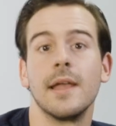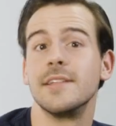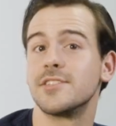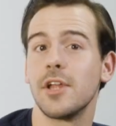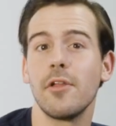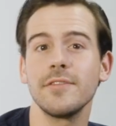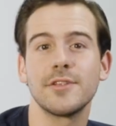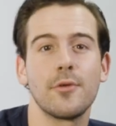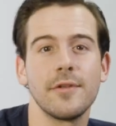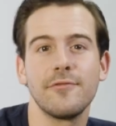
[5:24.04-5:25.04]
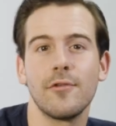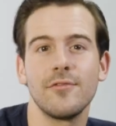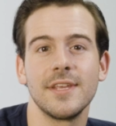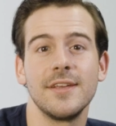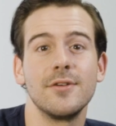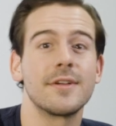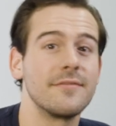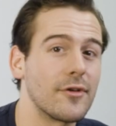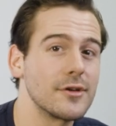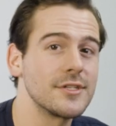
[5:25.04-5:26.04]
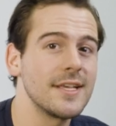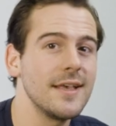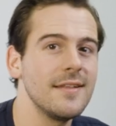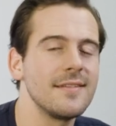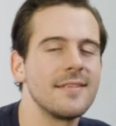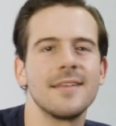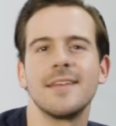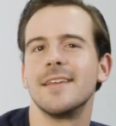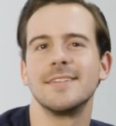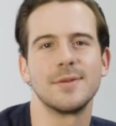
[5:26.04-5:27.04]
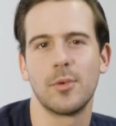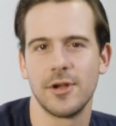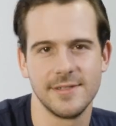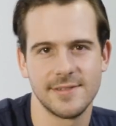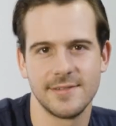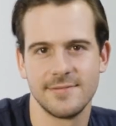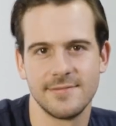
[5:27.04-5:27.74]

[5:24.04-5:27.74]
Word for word: Installing the 24 volt Eagle conversion kit is a breeze.